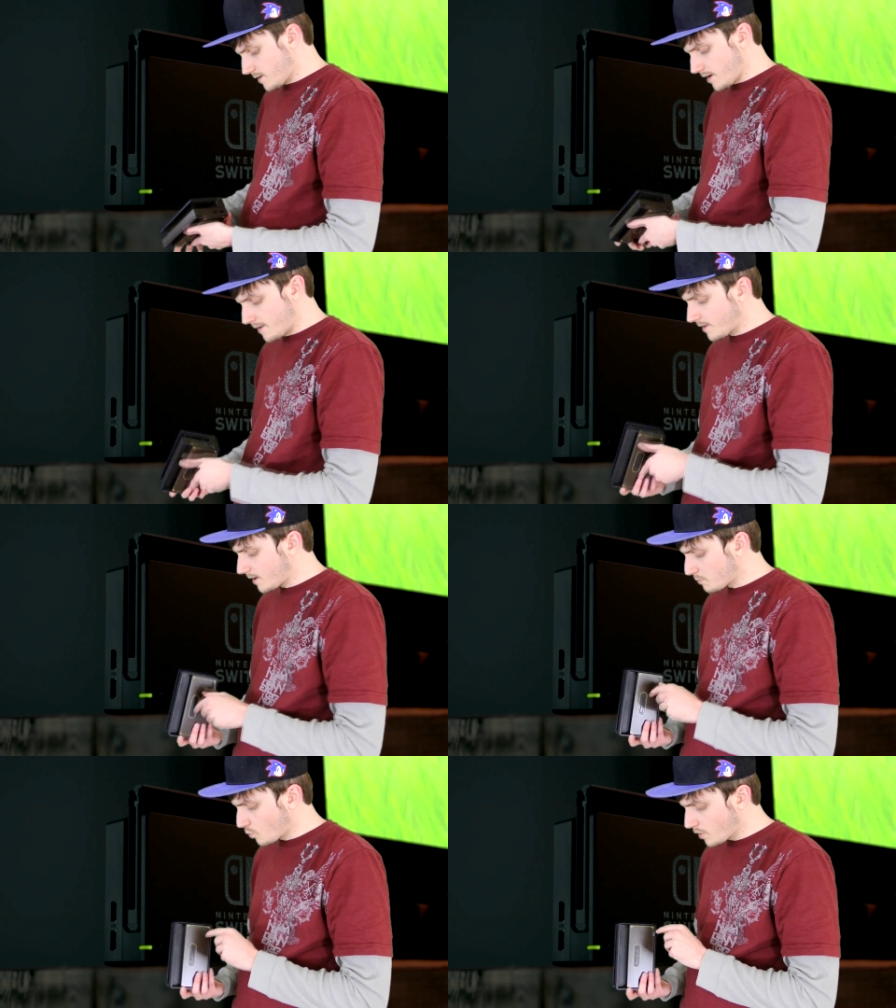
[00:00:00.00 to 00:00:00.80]
And then
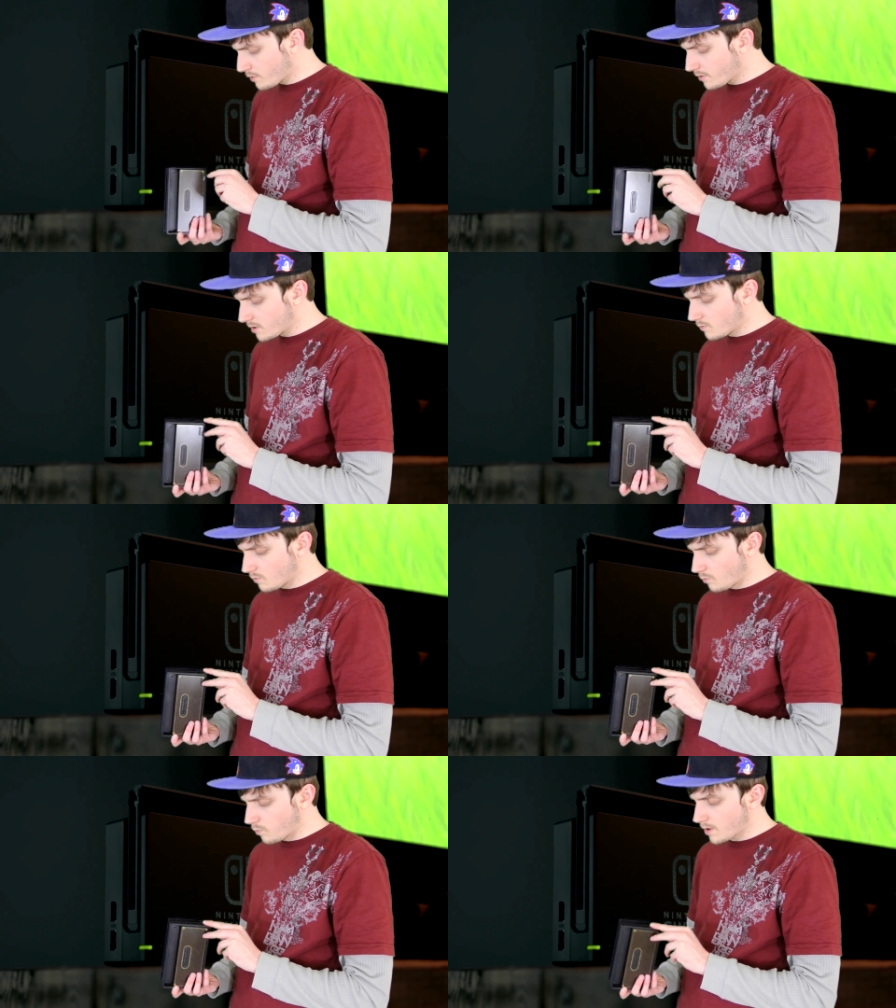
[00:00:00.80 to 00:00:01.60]
I'm
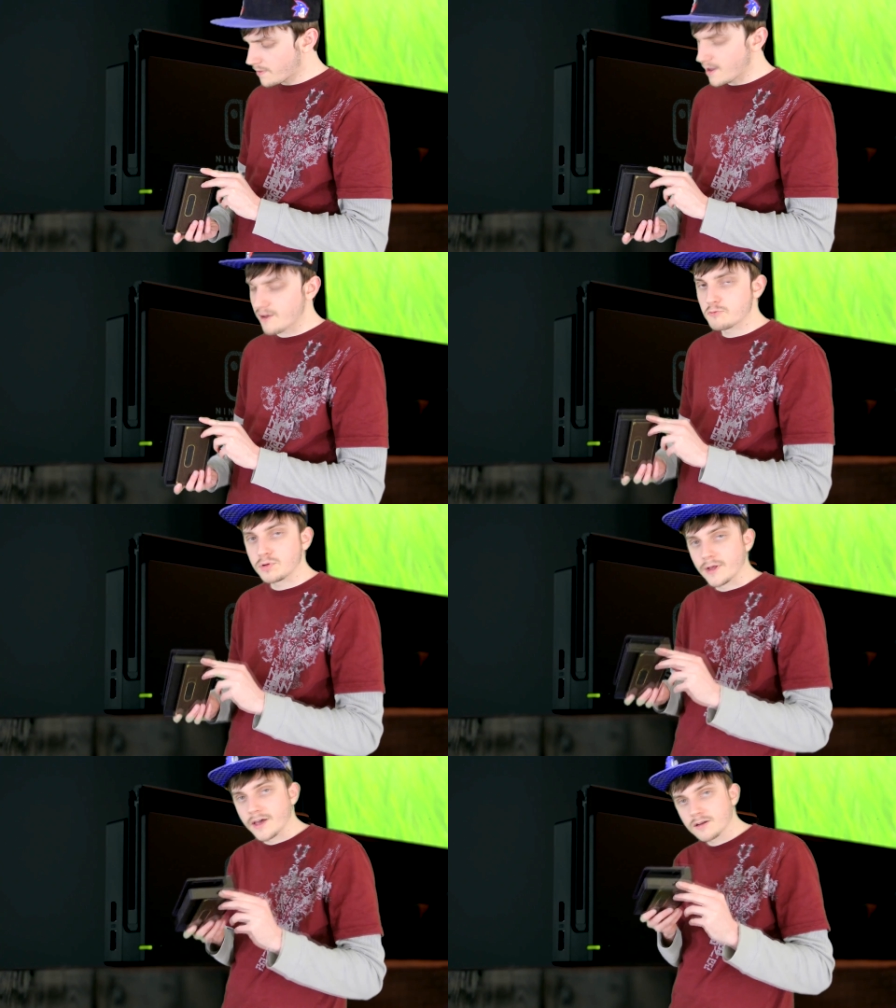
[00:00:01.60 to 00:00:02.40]
wondering what they have
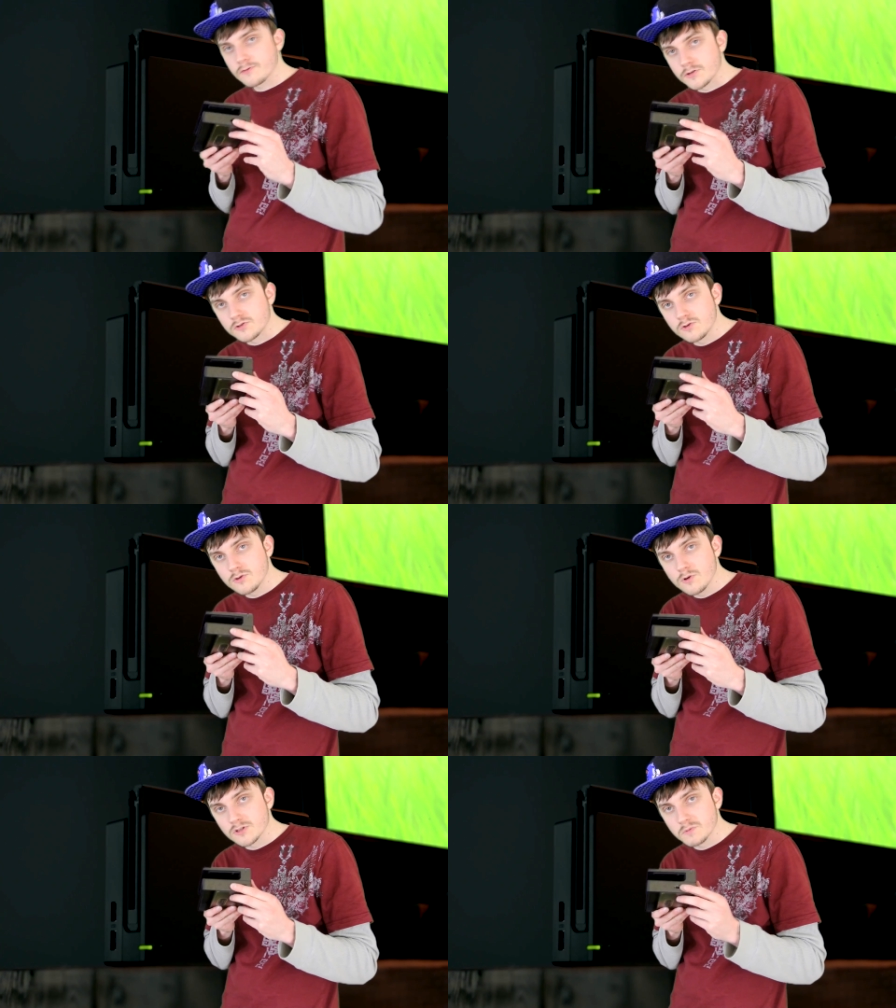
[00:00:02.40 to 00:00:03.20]
planned for the
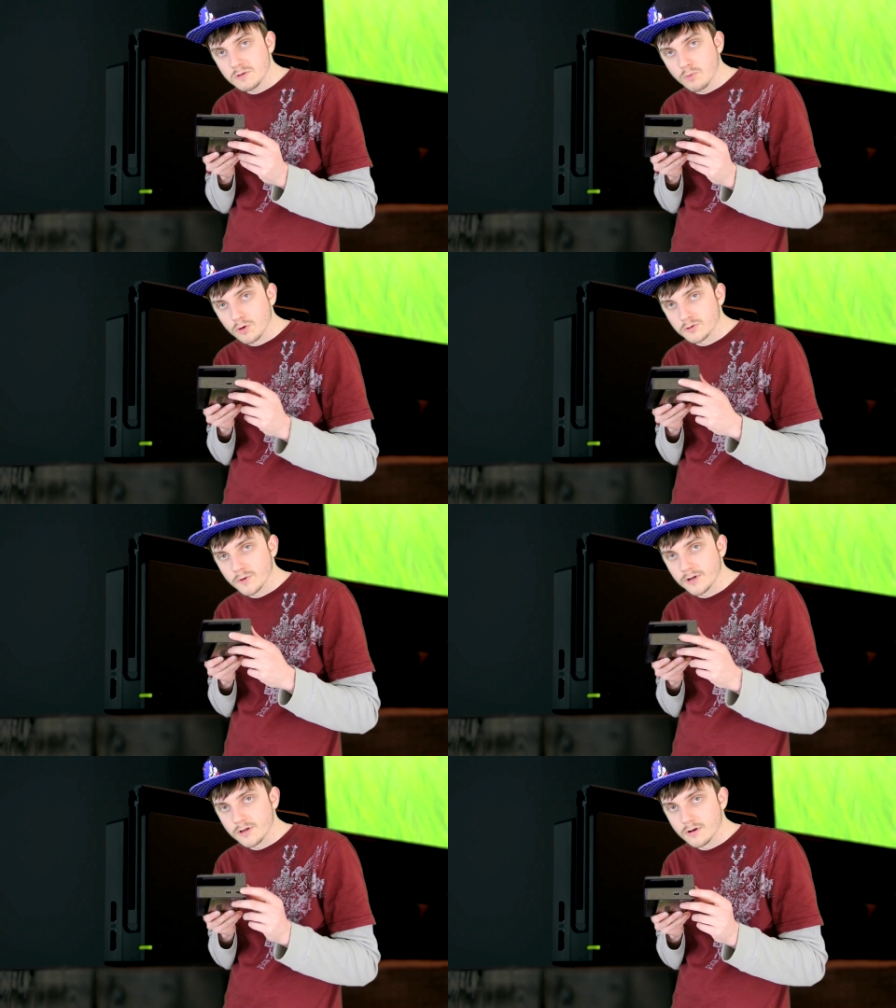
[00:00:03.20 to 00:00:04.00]
2 USB ports
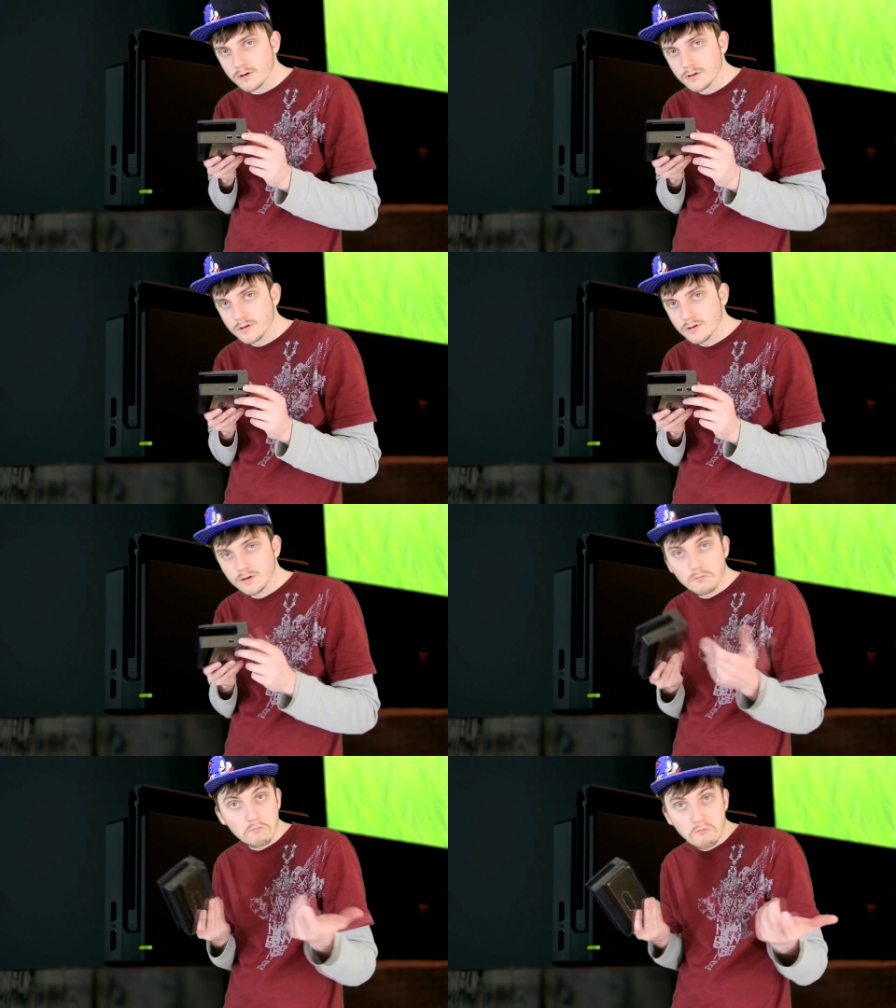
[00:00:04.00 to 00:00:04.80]
right here.
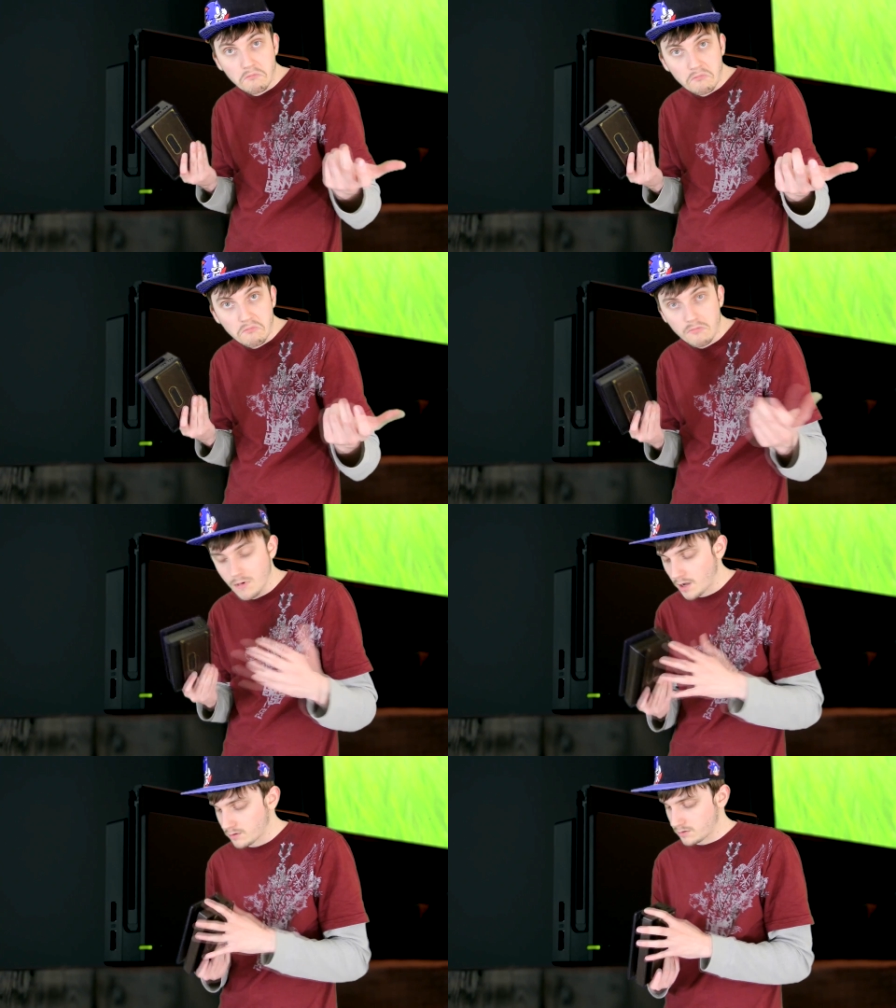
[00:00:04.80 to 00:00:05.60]

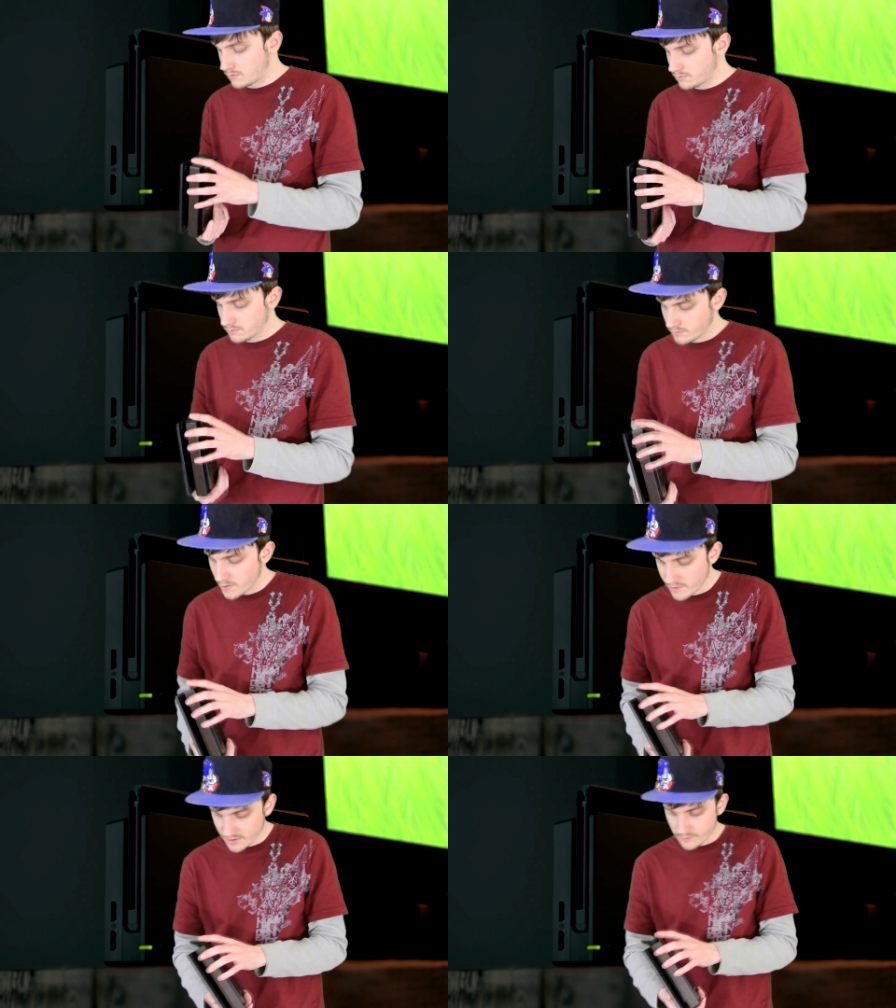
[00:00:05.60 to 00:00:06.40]
I don't know.
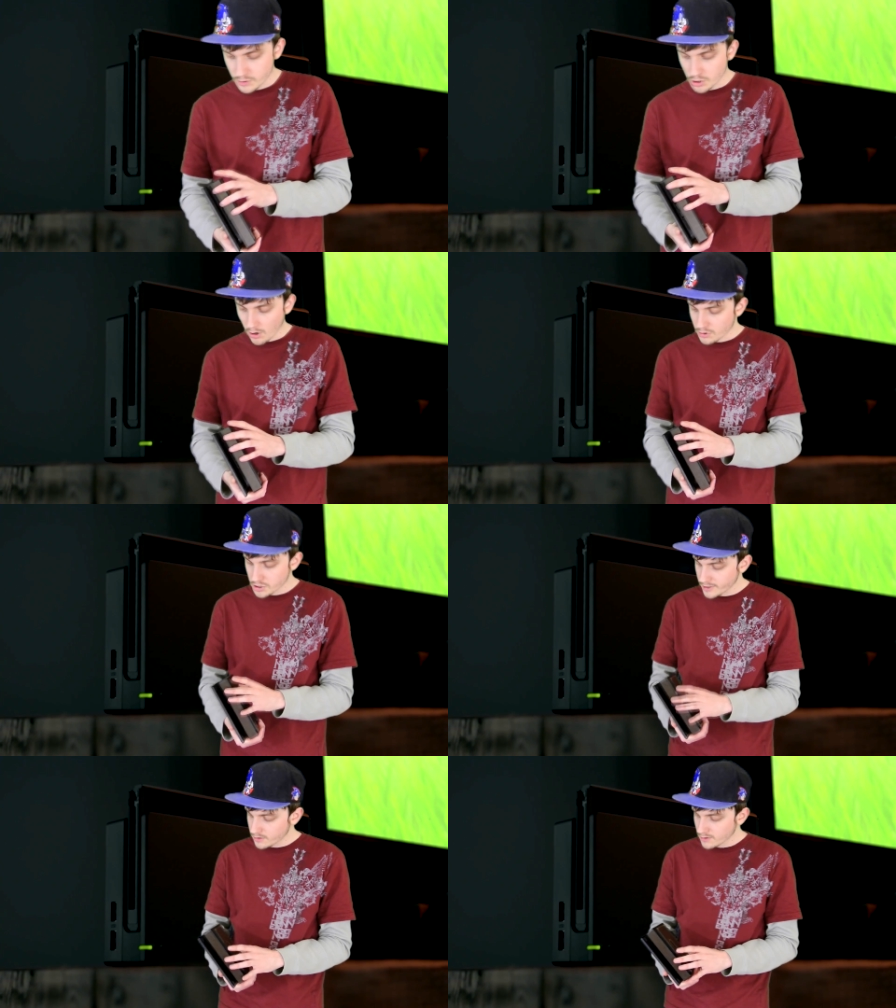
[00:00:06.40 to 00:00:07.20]
Maybe that's for
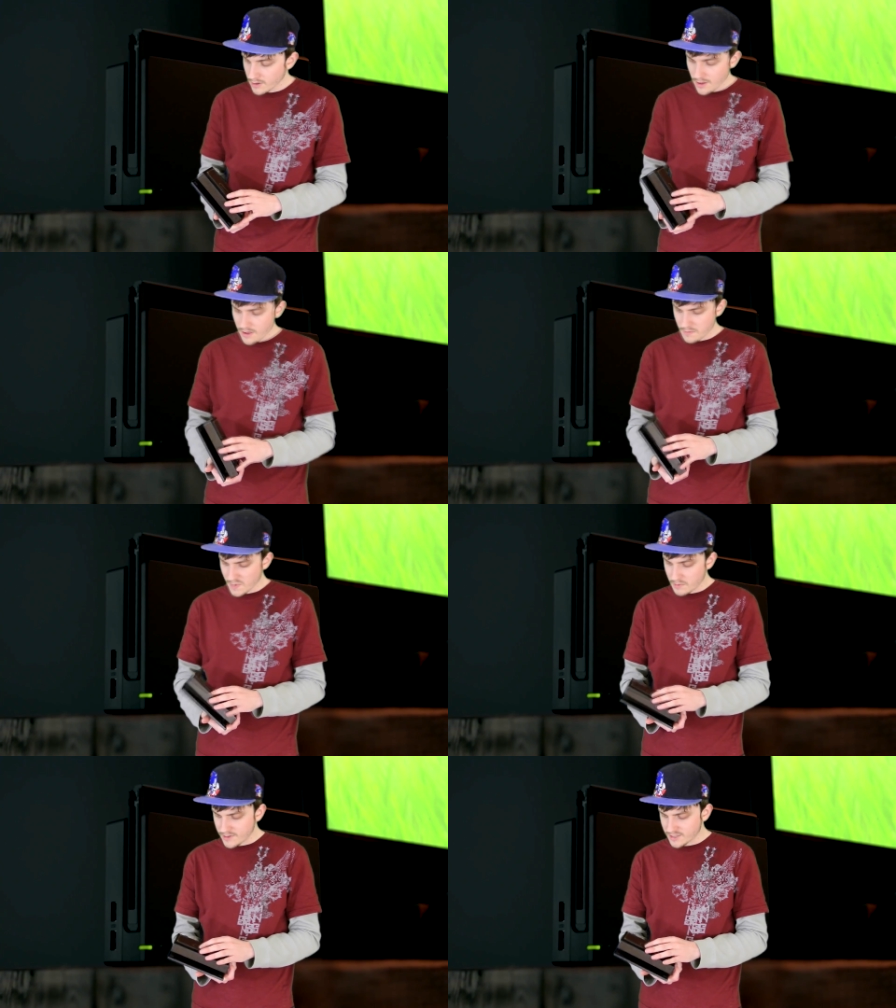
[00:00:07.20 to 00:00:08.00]
charging.
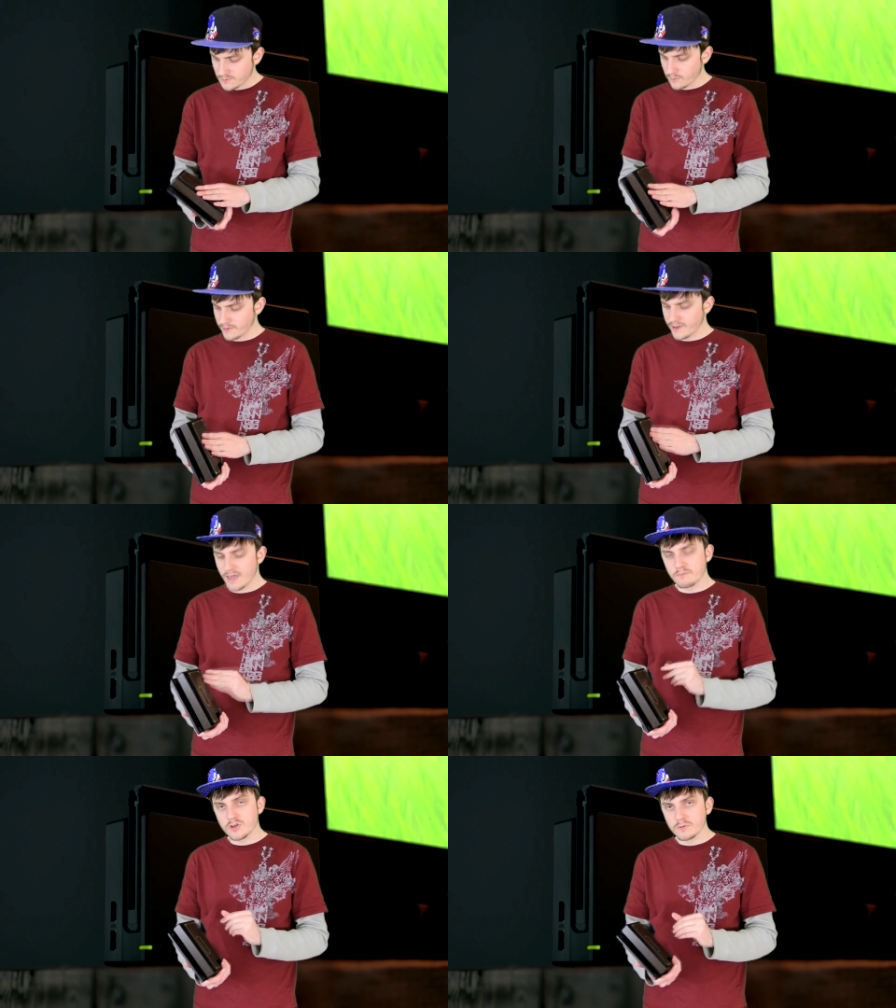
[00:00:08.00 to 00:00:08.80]
Maybe that's for the GameCube